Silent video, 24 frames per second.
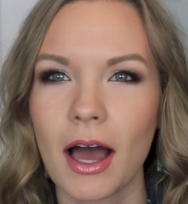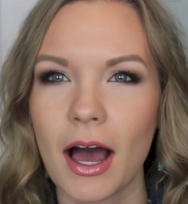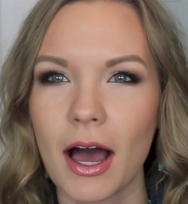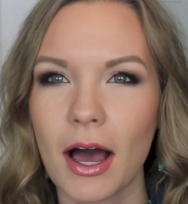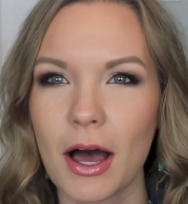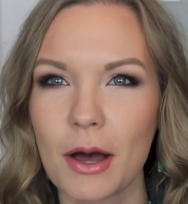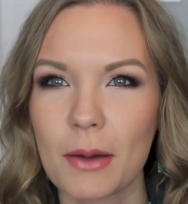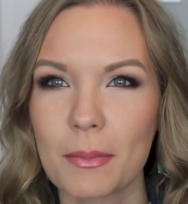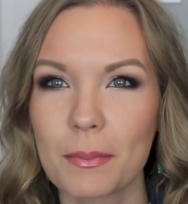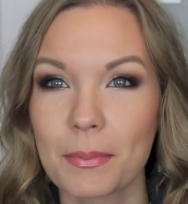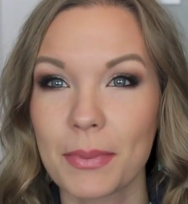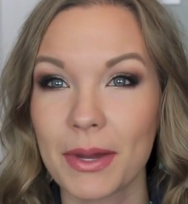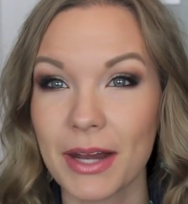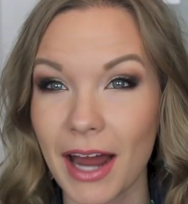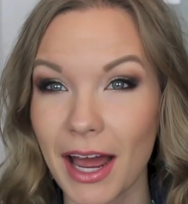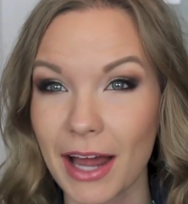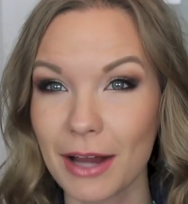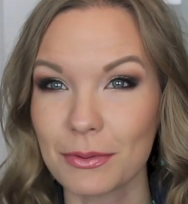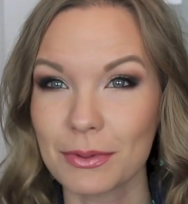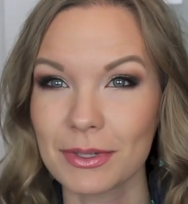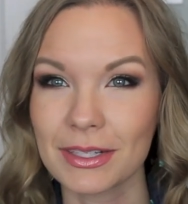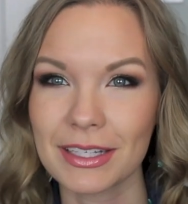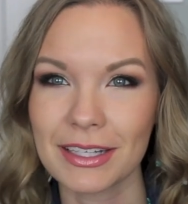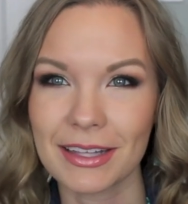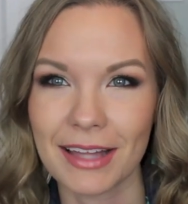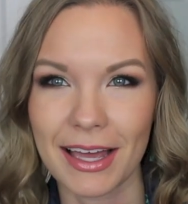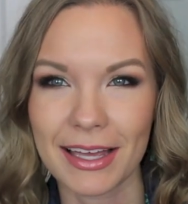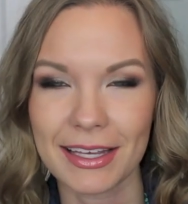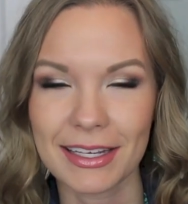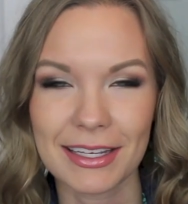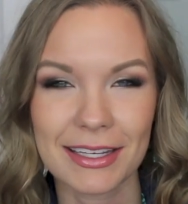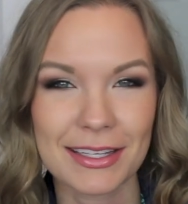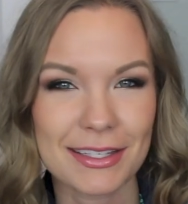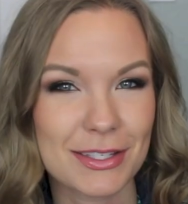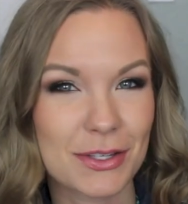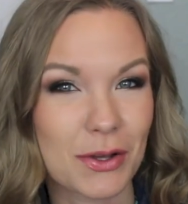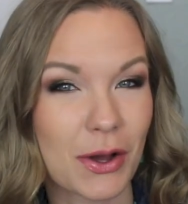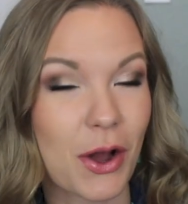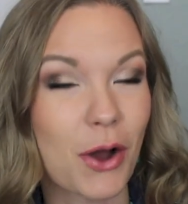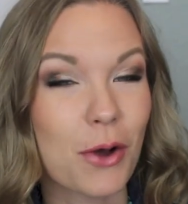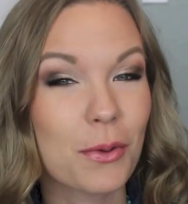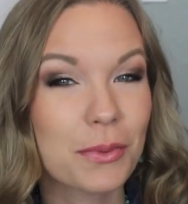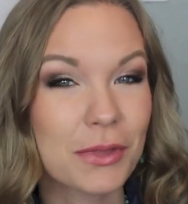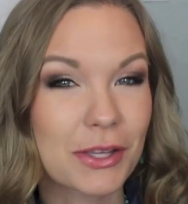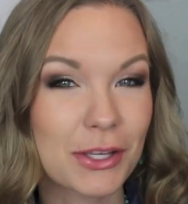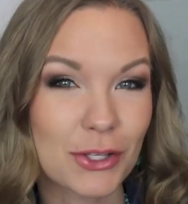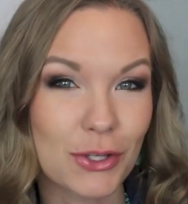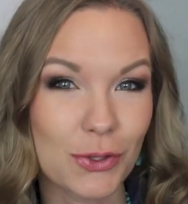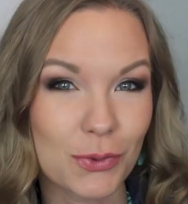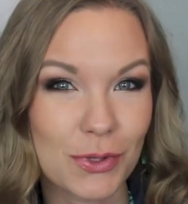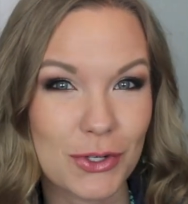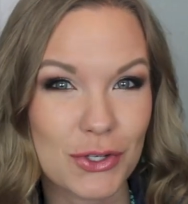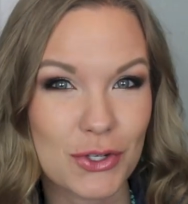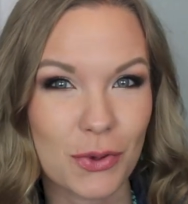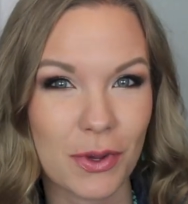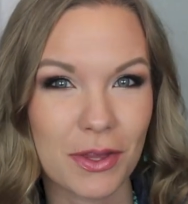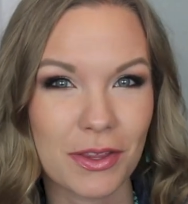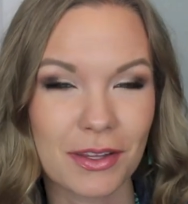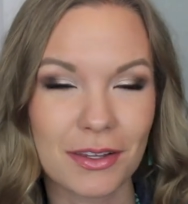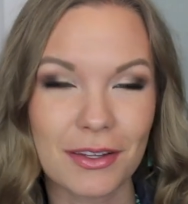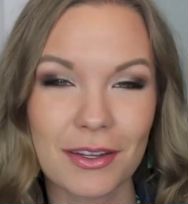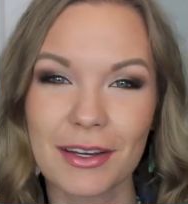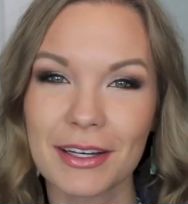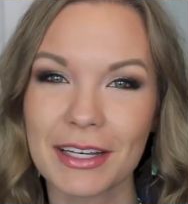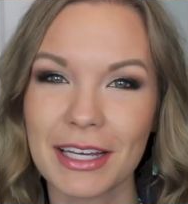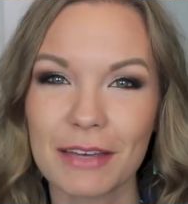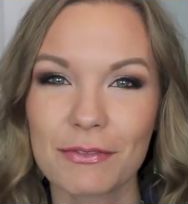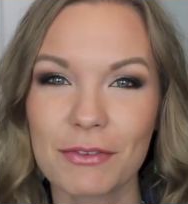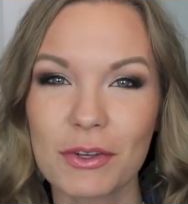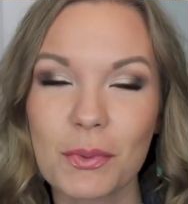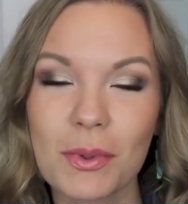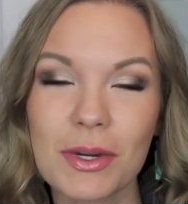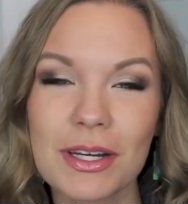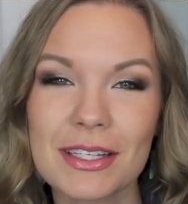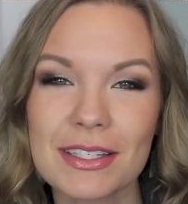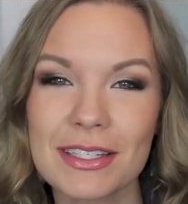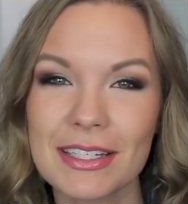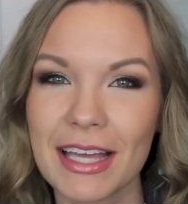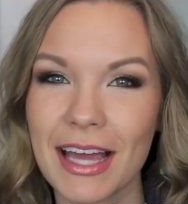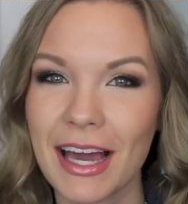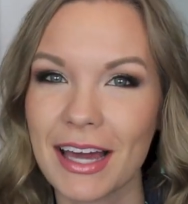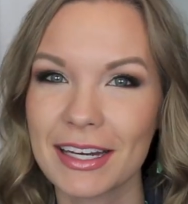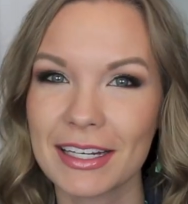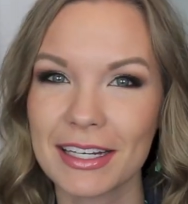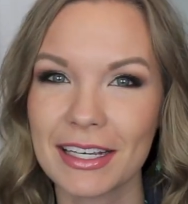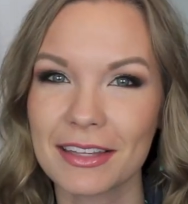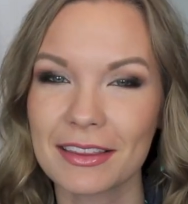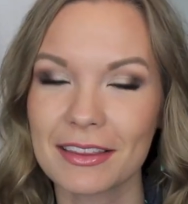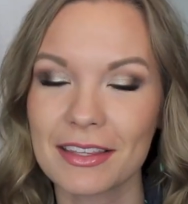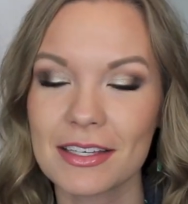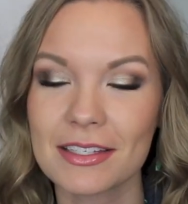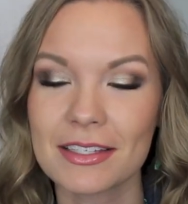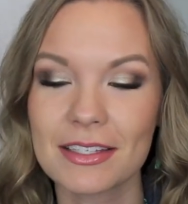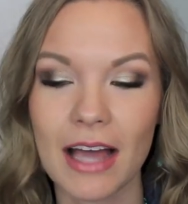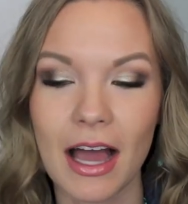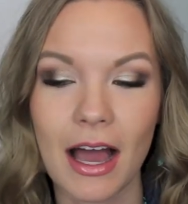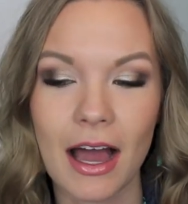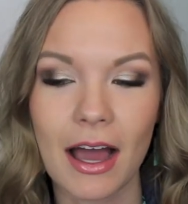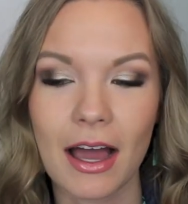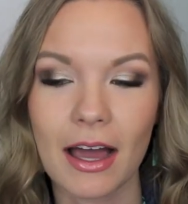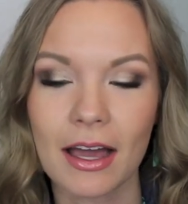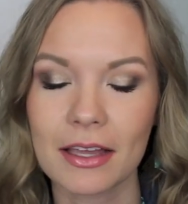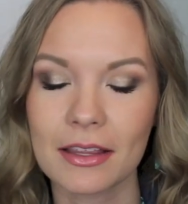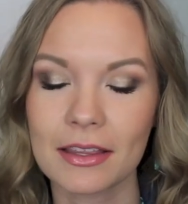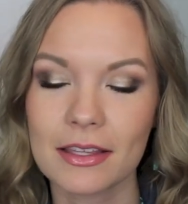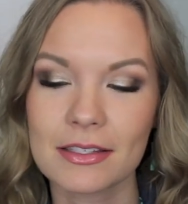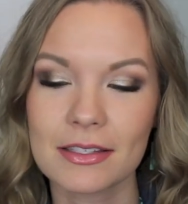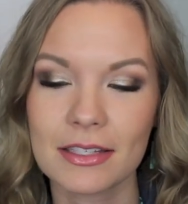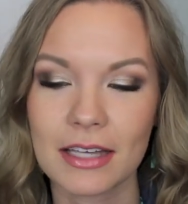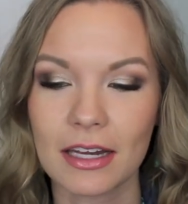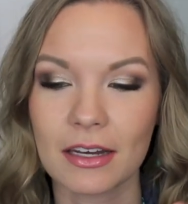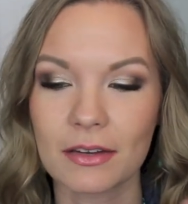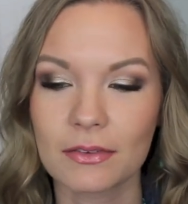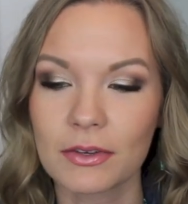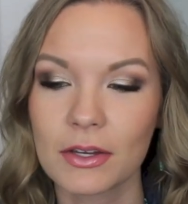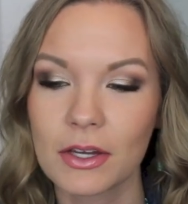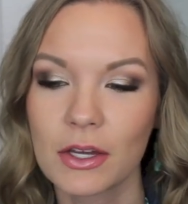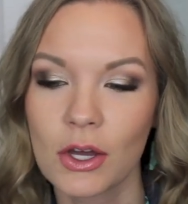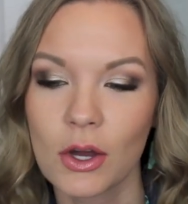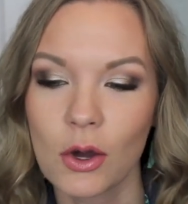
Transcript: Um, but I really like it, so I hope that you enjoy the look. If you want to see how to get this eye, this kind of